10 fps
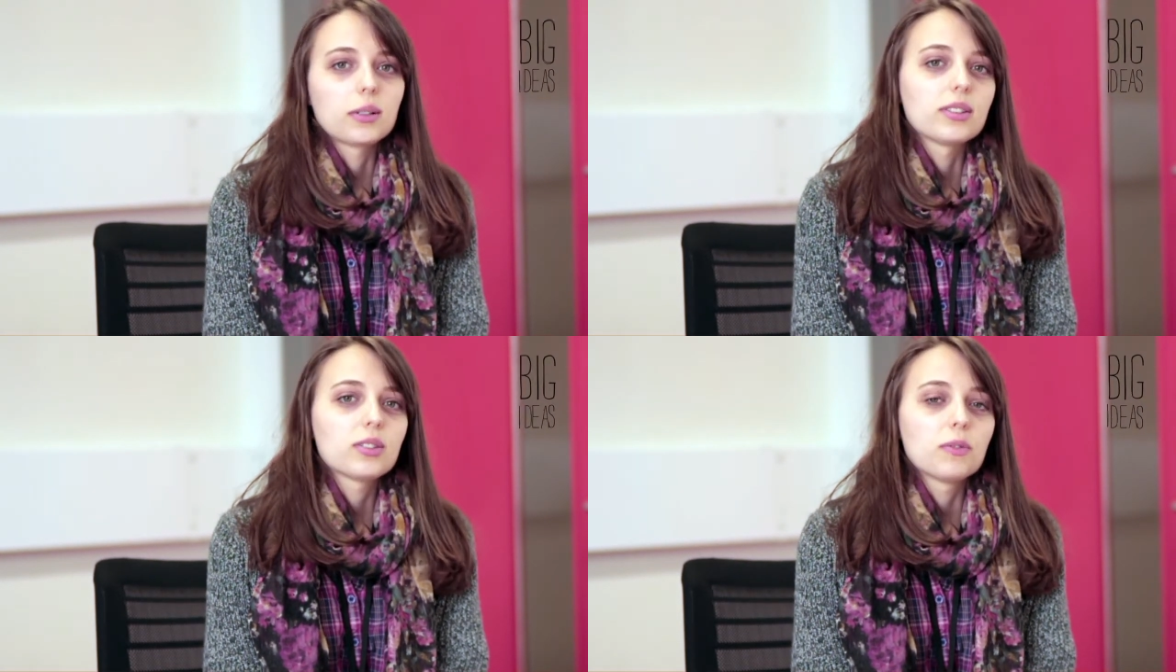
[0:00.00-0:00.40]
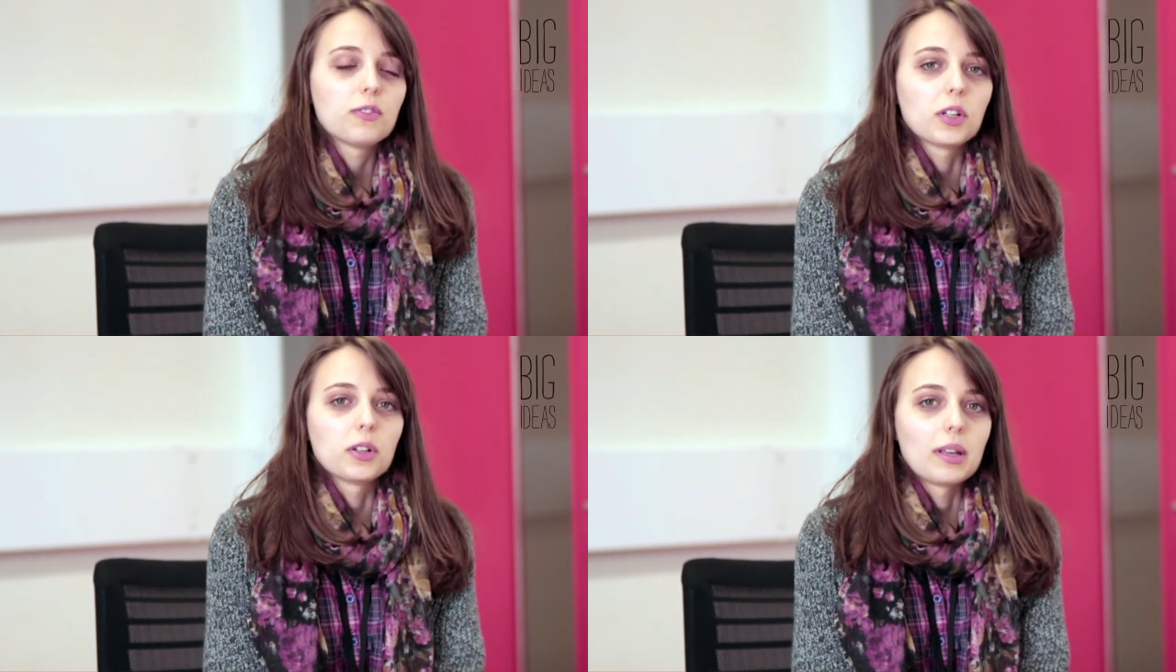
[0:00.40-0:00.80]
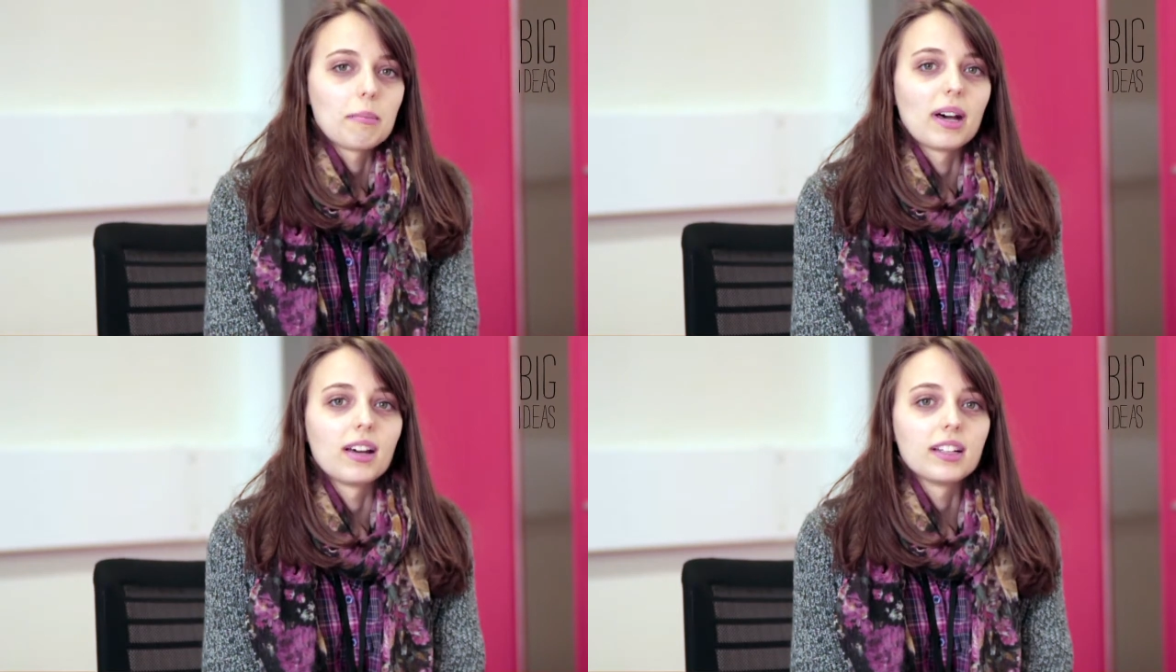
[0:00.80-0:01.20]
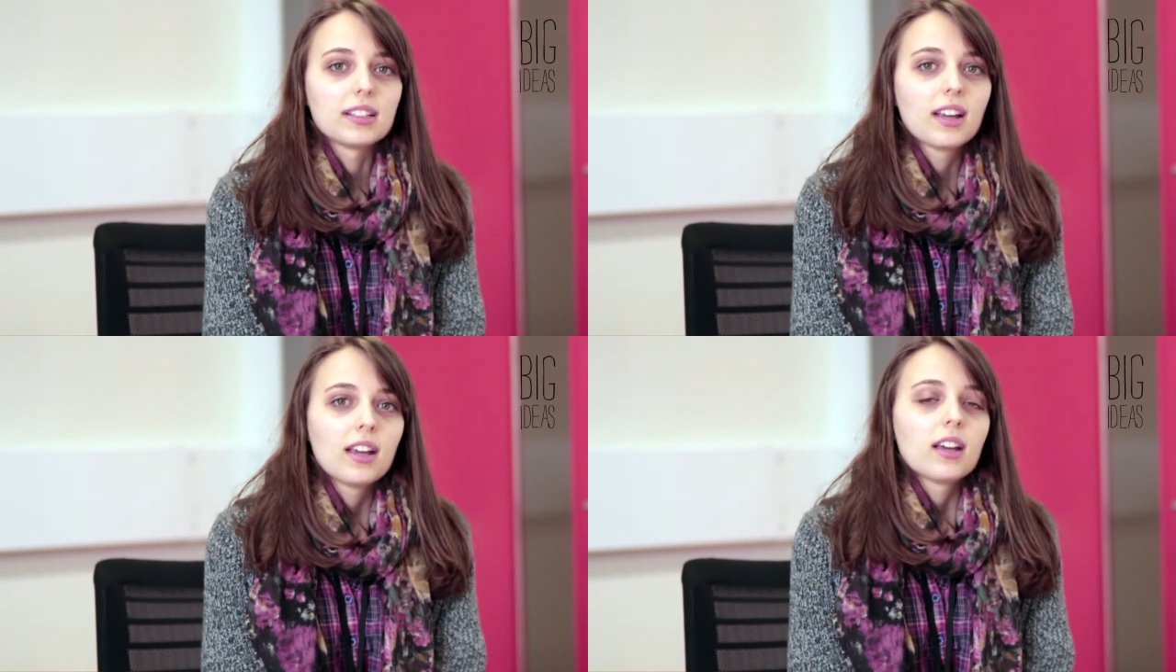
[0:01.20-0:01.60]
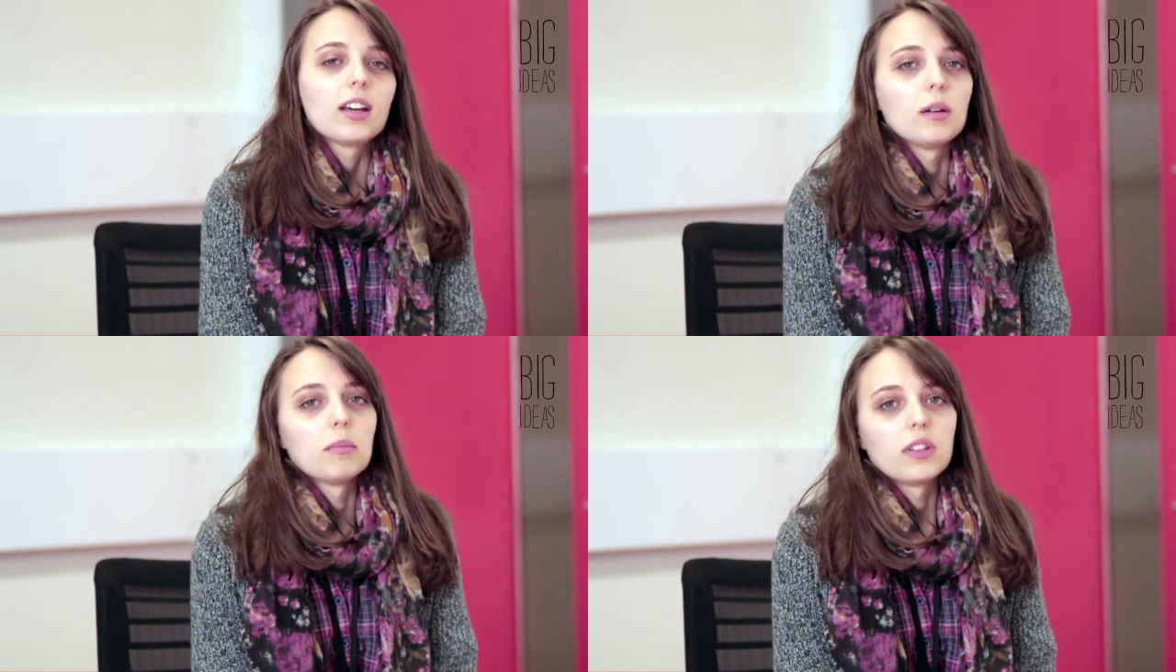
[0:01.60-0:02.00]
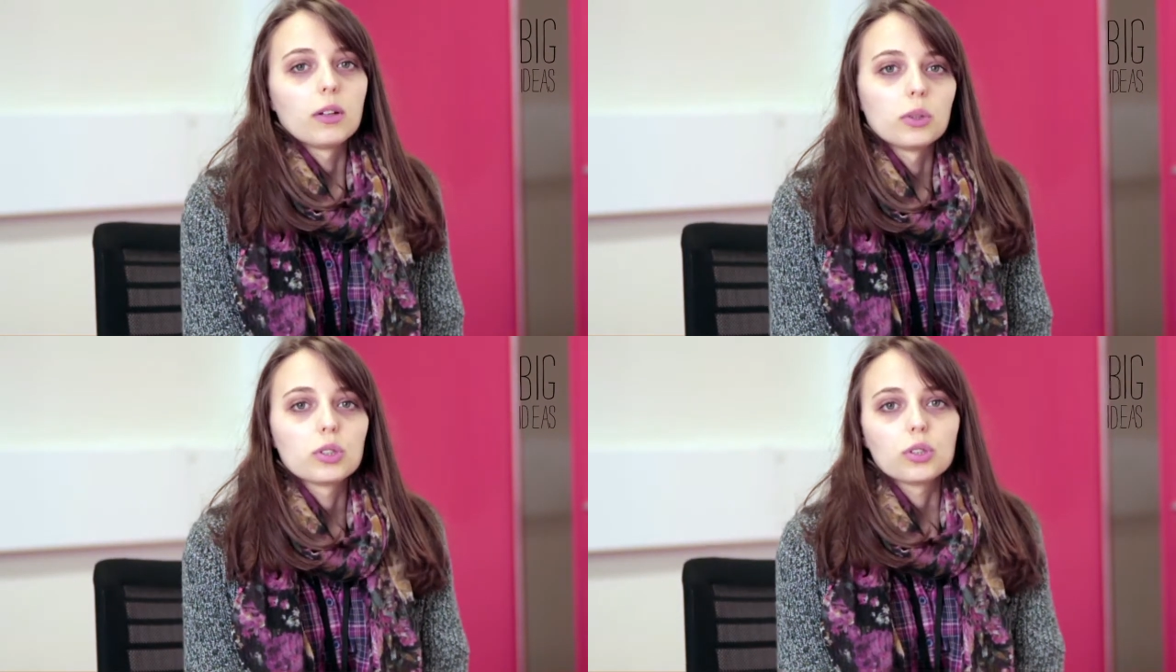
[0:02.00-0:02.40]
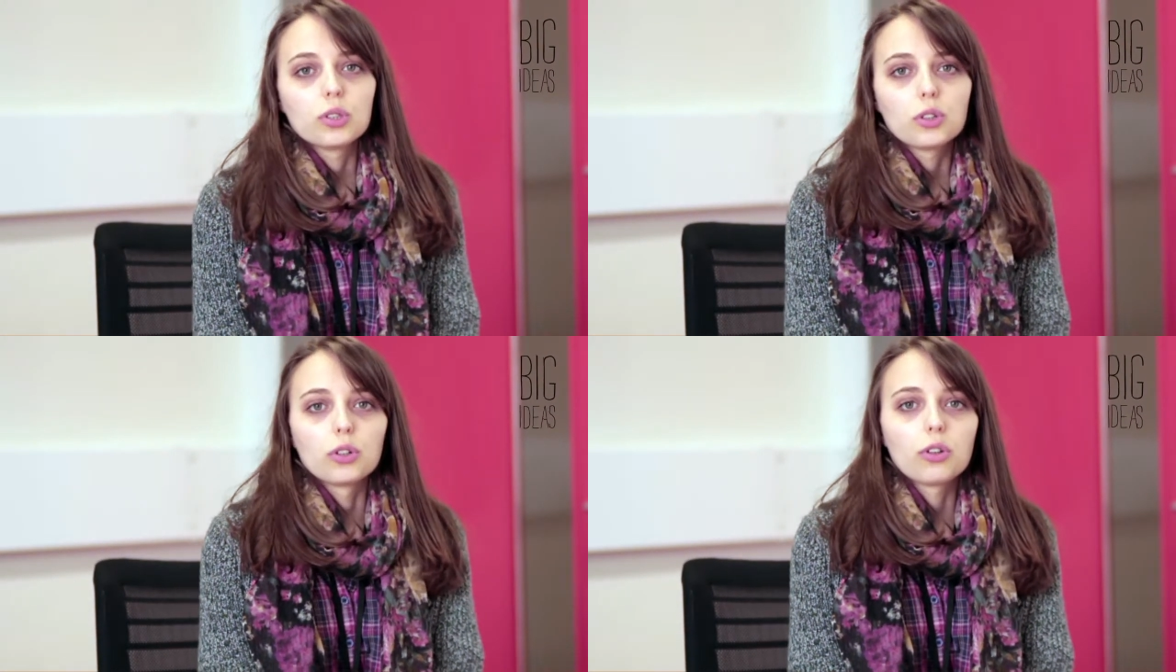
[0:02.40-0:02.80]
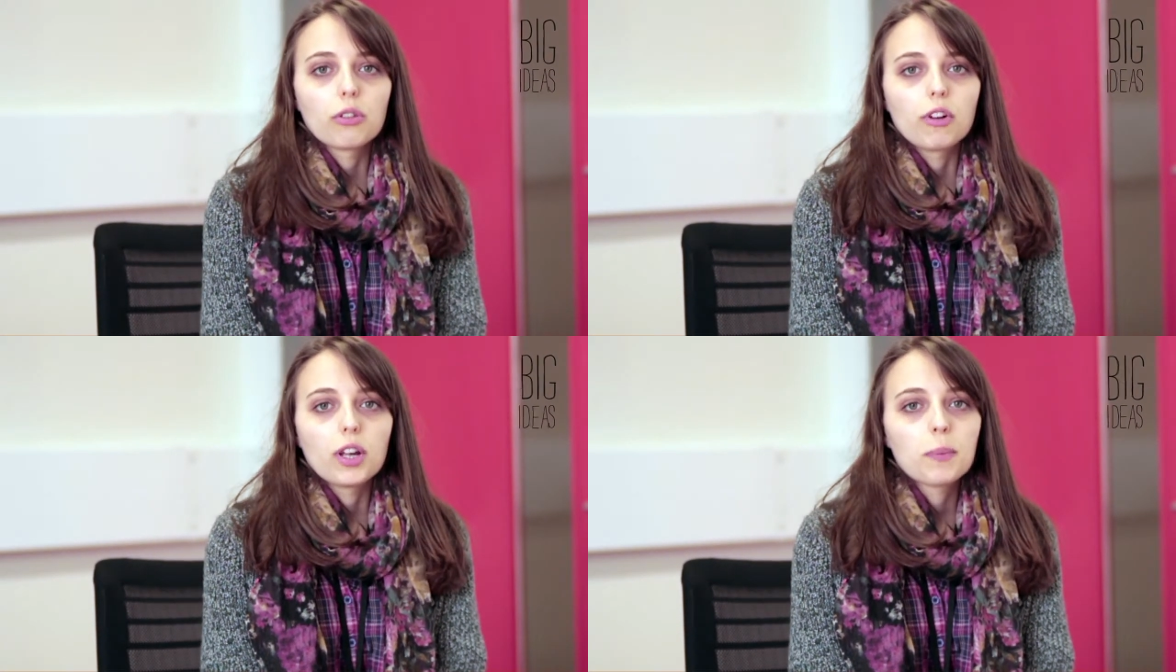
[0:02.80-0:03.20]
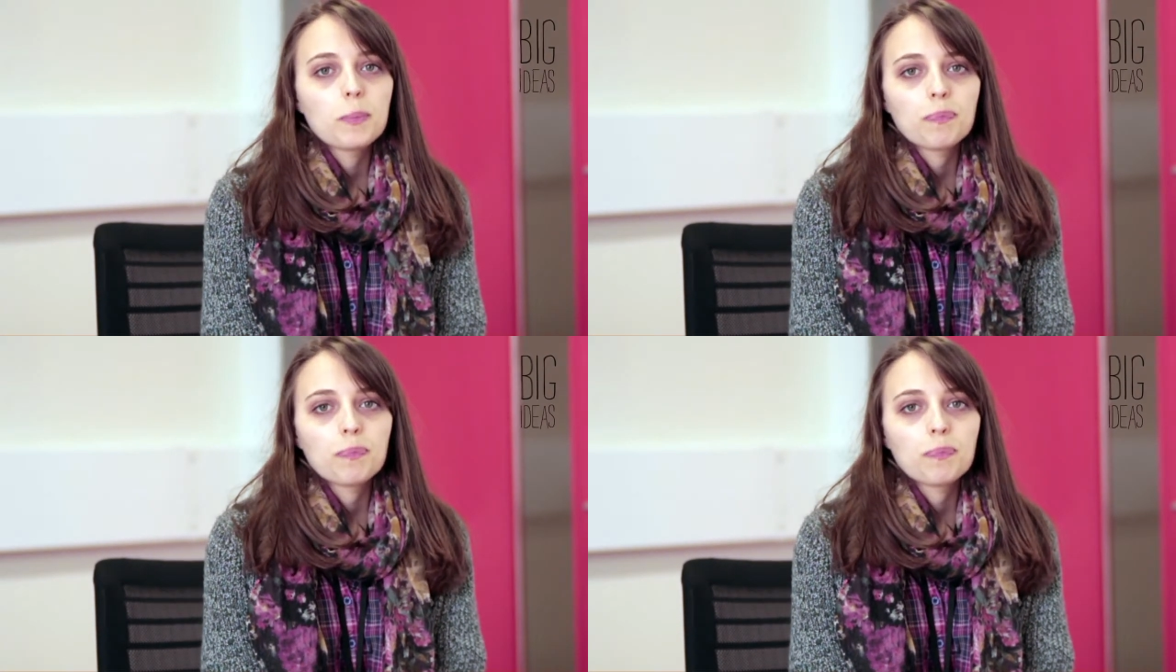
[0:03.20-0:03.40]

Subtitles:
who had something on their mind that they wanted to talk through.